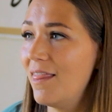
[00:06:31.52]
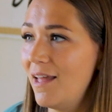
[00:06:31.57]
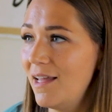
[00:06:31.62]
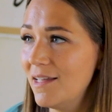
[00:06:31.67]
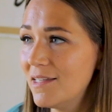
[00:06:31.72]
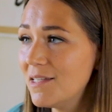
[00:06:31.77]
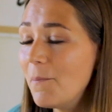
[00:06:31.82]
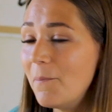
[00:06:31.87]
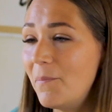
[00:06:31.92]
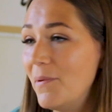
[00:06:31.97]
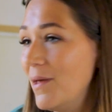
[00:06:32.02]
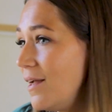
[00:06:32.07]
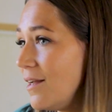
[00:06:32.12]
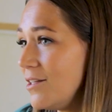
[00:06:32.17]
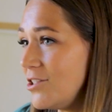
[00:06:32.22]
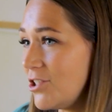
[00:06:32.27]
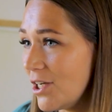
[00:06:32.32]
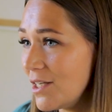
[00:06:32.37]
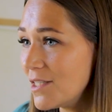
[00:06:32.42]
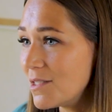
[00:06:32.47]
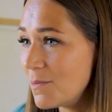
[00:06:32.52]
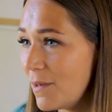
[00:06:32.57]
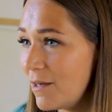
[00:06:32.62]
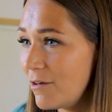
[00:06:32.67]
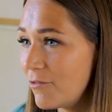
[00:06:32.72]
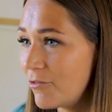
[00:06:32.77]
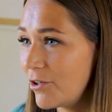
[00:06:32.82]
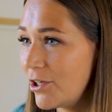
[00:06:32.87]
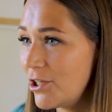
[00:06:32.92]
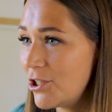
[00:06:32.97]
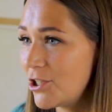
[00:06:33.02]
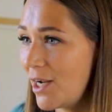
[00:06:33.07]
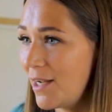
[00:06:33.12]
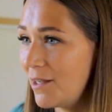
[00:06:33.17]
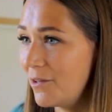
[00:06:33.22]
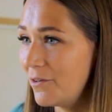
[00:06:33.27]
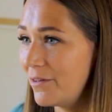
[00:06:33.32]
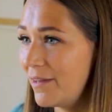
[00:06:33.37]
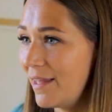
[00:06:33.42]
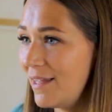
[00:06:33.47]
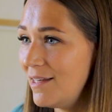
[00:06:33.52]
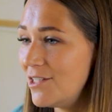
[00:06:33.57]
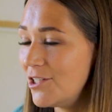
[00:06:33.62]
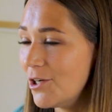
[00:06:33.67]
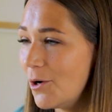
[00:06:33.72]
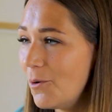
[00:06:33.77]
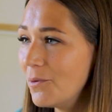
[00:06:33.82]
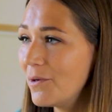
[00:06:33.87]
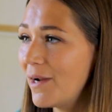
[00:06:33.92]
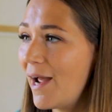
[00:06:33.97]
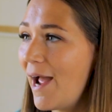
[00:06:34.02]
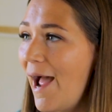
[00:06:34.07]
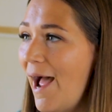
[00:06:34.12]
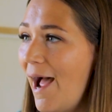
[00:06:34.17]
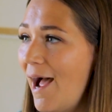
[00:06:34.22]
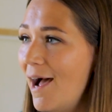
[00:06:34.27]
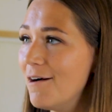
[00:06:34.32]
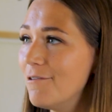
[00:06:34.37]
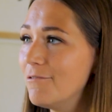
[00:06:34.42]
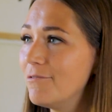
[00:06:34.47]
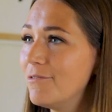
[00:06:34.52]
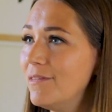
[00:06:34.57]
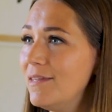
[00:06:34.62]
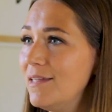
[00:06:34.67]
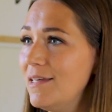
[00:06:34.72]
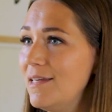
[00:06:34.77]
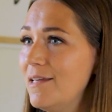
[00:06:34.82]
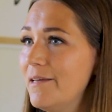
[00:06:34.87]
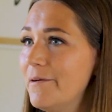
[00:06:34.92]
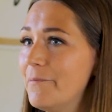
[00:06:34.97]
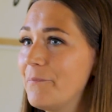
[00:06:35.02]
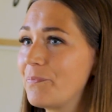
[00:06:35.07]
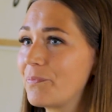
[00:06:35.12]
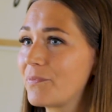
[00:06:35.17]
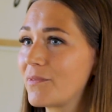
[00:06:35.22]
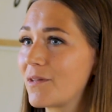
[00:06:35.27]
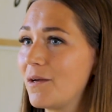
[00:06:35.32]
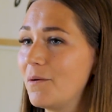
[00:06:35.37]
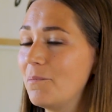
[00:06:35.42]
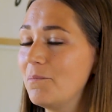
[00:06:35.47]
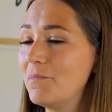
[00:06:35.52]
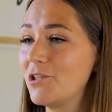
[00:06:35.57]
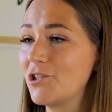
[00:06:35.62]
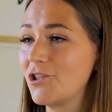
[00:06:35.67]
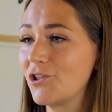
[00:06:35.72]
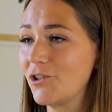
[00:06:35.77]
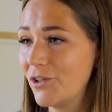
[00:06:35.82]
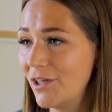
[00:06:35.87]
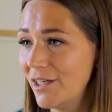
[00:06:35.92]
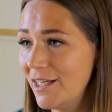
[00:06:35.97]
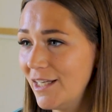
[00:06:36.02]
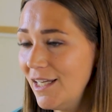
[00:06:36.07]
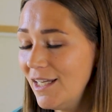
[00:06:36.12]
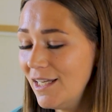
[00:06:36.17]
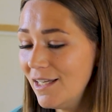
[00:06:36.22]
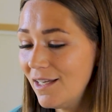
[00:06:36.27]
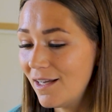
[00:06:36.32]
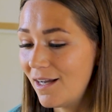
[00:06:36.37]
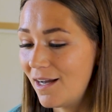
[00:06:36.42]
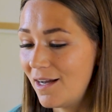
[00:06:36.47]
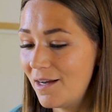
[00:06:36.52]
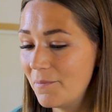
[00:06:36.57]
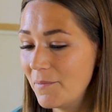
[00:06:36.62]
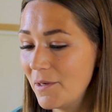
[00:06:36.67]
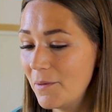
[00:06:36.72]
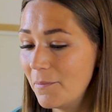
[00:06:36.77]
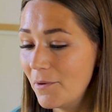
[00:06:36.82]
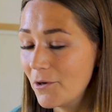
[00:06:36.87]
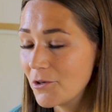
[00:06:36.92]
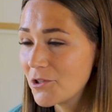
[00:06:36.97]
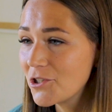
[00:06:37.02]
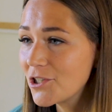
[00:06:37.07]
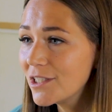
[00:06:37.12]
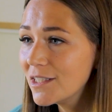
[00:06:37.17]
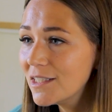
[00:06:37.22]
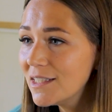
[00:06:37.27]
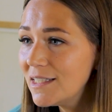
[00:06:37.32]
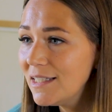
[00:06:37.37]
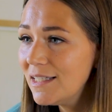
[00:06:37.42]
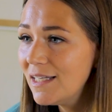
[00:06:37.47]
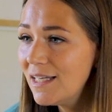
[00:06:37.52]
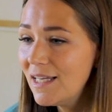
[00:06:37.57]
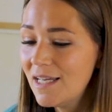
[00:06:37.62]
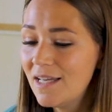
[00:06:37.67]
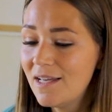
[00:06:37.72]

It's a big adjustment for a child. They don't have the maturity emotionally.